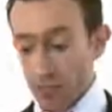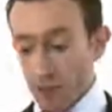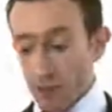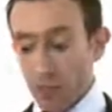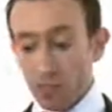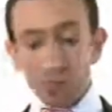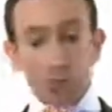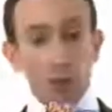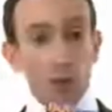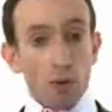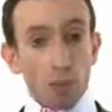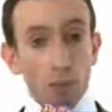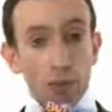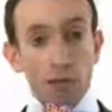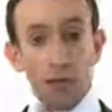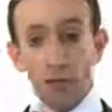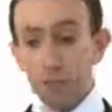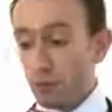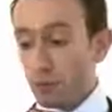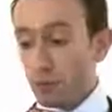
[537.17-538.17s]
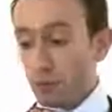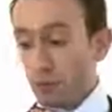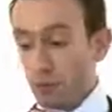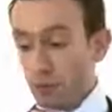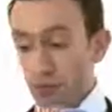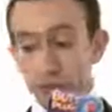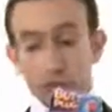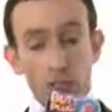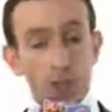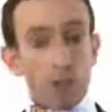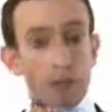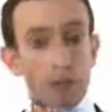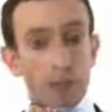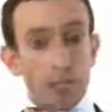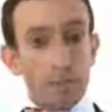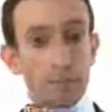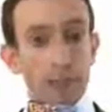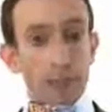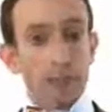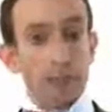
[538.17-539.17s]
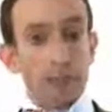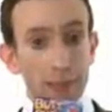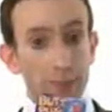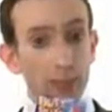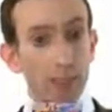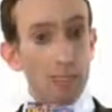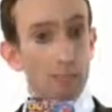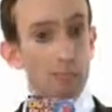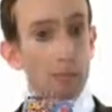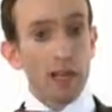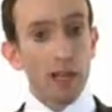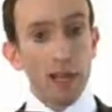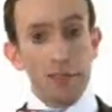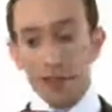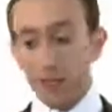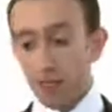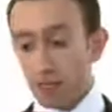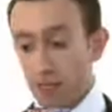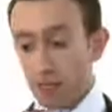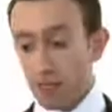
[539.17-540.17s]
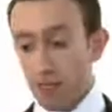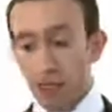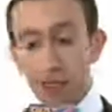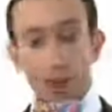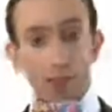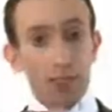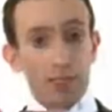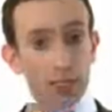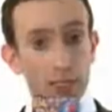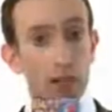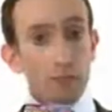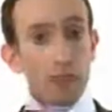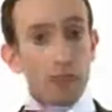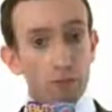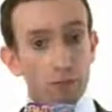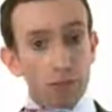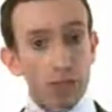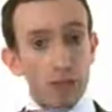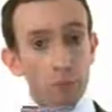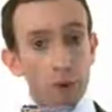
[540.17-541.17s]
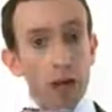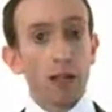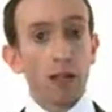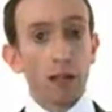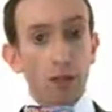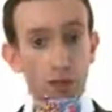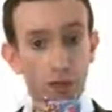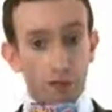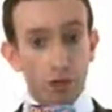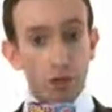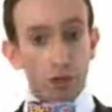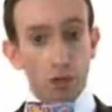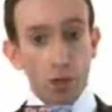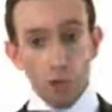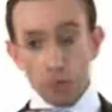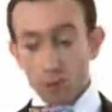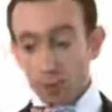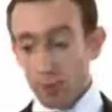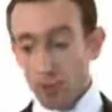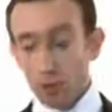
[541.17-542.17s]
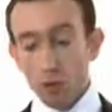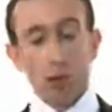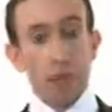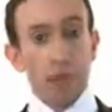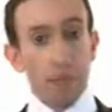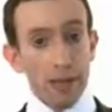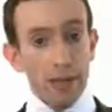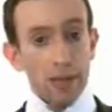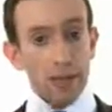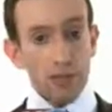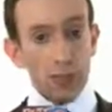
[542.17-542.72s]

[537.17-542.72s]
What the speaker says: But when I sort of show this to people, people seem to love it, and it's going really well off the shop, so make